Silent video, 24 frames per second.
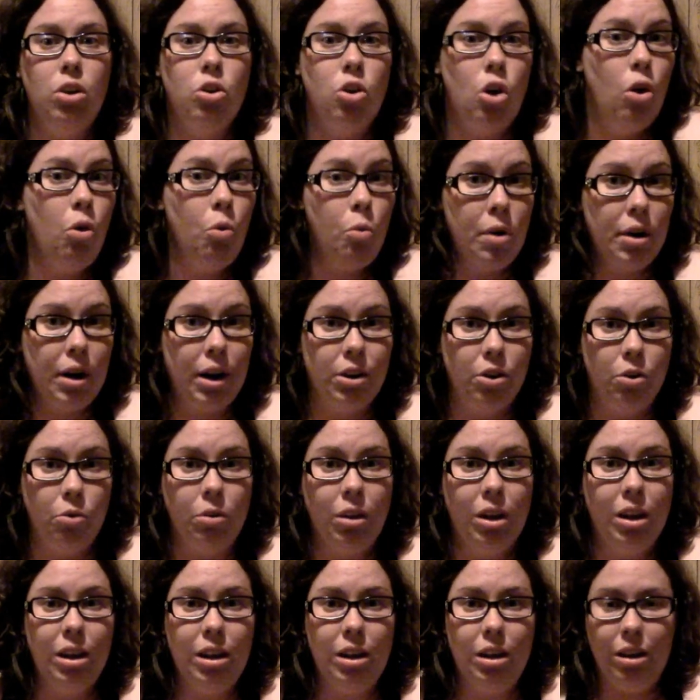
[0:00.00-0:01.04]
know what I don't
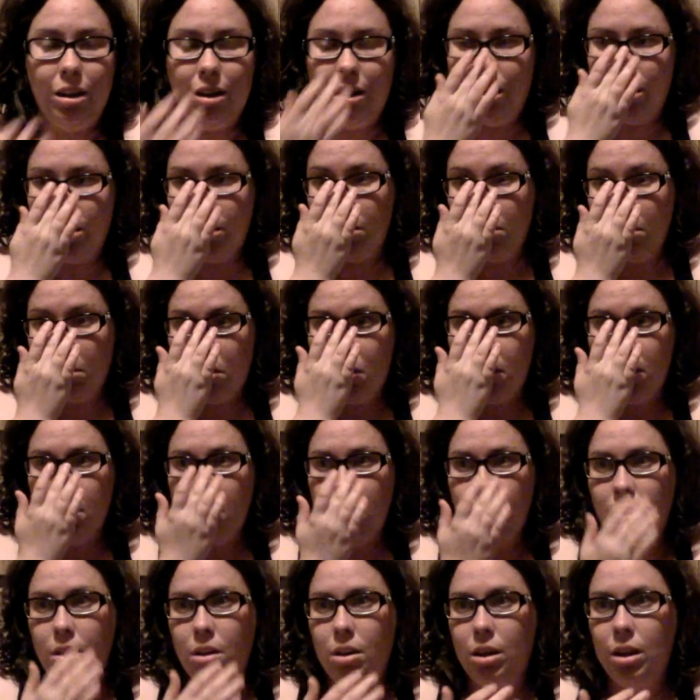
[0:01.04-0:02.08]
like,
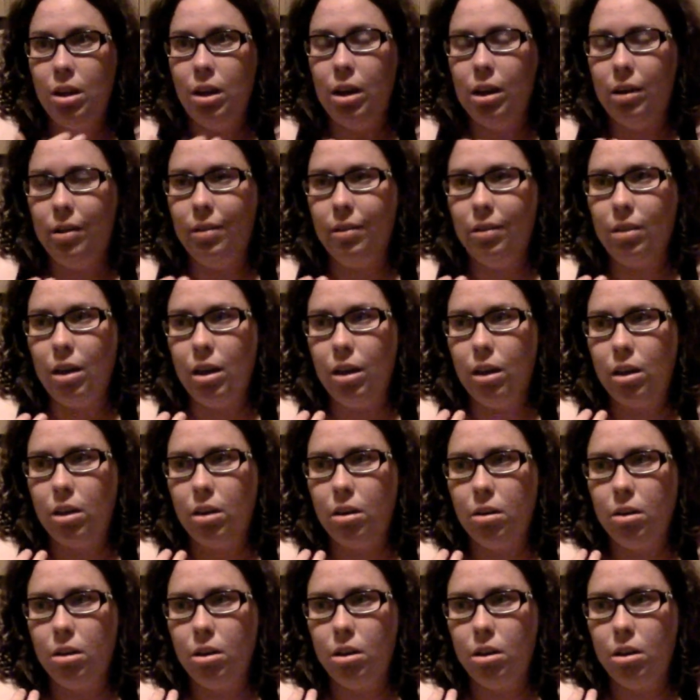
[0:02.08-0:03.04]
it's like,